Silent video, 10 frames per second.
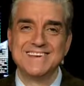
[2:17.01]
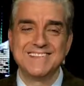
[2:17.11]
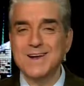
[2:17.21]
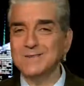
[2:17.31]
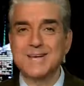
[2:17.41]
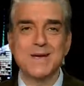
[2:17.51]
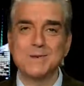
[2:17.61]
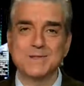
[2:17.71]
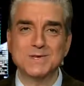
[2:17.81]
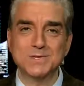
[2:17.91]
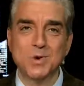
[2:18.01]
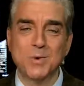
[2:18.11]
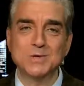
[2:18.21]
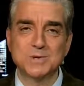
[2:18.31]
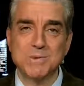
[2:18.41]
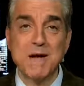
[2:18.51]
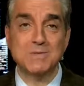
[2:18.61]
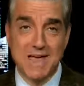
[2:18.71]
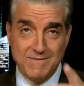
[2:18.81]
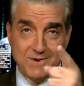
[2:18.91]
They don't tell you what the story's
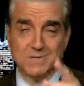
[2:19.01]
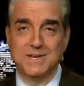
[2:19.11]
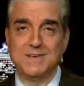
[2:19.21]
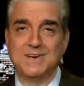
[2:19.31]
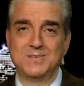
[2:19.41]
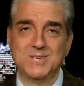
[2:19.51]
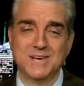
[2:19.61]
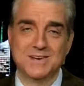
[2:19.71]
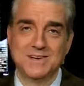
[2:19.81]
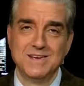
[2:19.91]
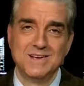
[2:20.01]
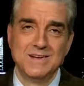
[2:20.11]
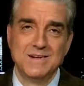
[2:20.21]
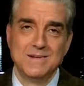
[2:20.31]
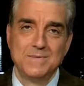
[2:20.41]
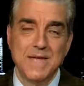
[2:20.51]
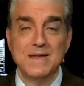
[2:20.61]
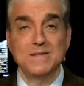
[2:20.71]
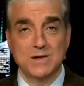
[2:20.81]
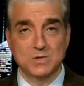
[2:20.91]
about. David will tell you in a second.
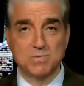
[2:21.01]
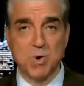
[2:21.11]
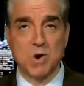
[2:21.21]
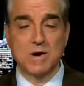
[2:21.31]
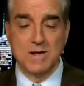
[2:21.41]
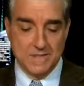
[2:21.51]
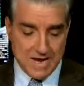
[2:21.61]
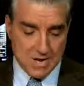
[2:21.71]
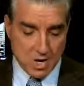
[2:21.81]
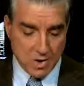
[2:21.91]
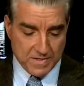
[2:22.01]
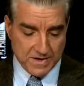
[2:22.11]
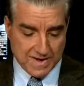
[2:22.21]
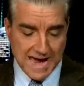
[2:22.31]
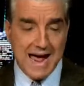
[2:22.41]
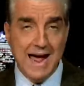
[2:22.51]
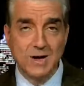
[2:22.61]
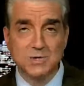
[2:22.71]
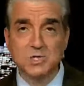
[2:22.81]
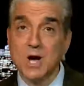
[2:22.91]
Then there's more. Then you go to the
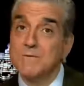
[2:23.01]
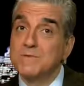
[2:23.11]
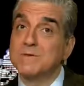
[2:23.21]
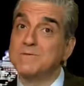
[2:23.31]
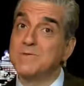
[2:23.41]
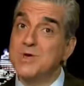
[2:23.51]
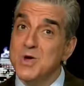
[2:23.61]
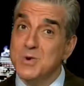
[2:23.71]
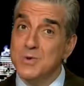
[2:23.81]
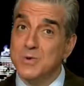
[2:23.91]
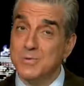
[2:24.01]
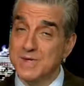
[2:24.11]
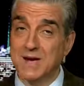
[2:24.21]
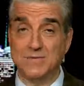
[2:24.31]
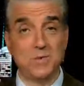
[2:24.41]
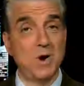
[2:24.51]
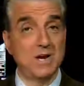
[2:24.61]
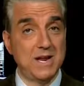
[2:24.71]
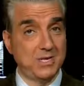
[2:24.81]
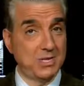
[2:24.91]
Gals of the View. Now, if you
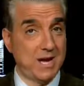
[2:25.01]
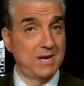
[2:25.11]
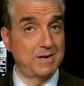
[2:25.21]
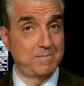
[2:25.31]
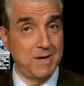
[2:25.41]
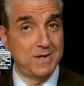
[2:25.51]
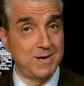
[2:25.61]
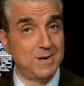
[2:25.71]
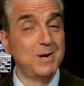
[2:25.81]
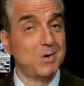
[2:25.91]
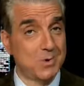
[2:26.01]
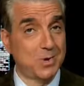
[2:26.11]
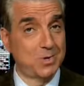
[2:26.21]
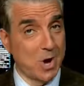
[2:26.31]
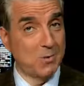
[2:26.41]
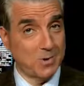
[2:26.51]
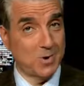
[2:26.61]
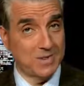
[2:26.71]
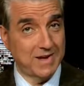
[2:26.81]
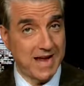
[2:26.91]
want an educated opinion, you don't
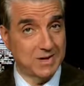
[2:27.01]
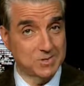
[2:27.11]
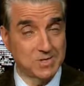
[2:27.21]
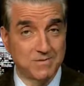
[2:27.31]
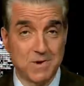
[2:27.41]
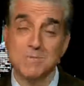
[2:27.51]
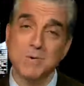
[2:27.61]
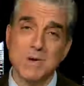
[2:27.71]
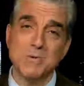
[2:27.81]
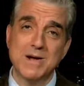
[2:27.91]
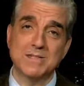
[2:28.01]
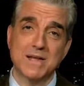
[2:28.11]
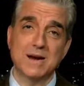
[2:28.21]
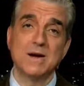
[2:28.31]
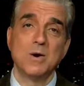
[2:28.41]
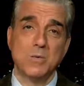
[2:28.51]
go to the Gals of the View, but we went there.